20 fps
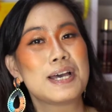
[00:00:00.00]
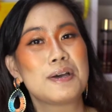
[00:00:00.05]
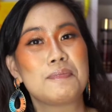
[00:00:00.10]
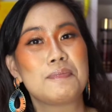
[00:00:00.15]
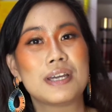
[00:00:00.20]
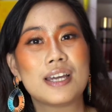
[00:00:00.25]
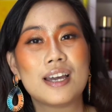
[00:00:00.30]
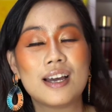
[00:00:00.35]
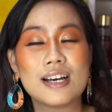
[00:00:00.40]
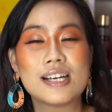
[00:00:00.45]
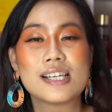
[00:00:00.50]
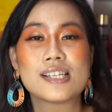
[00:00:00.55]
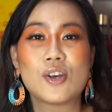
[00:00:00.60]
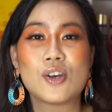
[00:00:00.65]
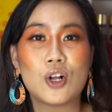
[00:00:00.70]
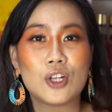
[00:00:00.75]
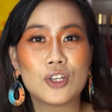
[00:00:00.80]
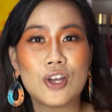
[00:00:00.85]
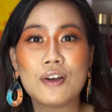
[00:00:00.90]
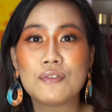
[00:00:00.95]
Because
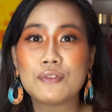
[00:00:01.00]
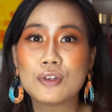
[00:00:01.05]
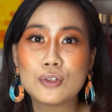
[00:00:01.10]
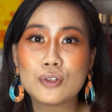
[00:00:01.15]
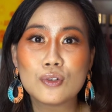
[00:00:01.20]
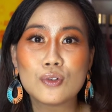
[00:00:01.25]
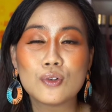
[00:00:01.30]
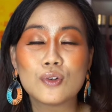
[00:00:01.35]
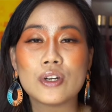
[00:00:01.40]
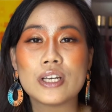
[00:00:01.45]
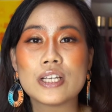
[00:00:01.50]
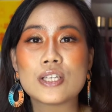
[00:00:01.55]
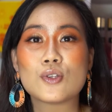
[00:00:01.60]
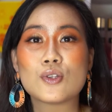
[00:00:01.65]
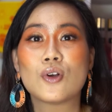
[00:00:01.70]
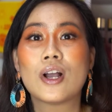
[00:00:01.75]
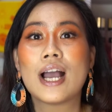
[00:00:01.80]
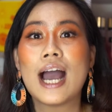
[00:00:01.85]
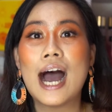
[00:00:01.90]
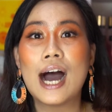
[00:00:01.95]
all you have to do is
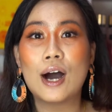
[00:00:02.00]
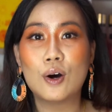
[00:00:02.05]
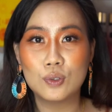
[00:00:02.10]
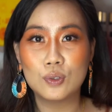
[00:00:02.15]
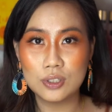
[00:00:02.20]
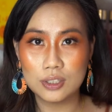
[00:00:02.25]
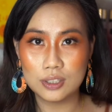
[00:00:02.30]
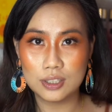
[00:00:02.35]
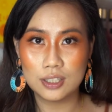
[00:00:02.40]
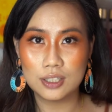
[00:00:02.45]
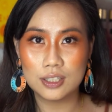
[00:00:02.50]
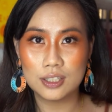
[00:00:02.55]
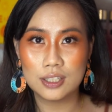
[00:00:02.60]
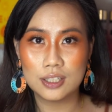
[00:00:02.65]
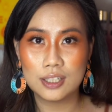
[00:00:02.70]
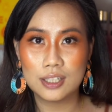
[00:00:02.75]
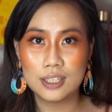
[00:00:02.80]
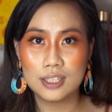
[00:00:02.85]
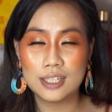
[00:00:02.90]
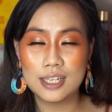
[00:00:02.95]
to count
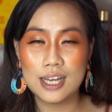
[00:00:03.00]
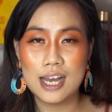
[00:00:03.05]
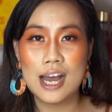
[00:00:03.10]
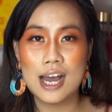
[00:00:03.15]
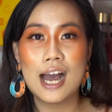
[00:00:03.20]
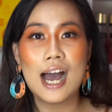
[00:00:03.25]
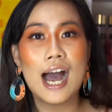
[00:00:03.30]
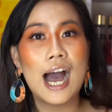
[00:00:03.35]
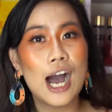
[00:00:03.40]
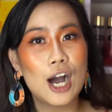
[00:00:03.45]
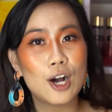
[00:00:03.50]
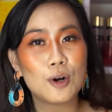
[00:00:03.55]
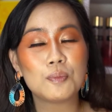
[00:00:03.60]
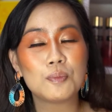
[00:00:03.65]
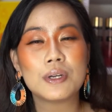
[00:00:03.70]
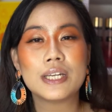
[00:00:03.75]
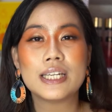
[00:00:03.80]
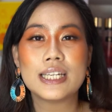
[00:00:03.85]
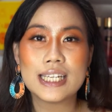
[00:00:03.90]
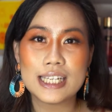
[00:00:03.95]
how
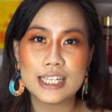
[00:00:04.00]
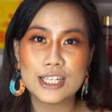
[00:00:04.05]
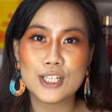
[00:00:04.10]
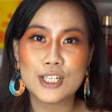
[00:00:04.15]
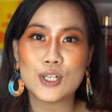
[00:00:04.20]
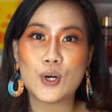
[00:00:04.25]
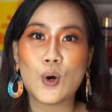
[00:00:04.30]
many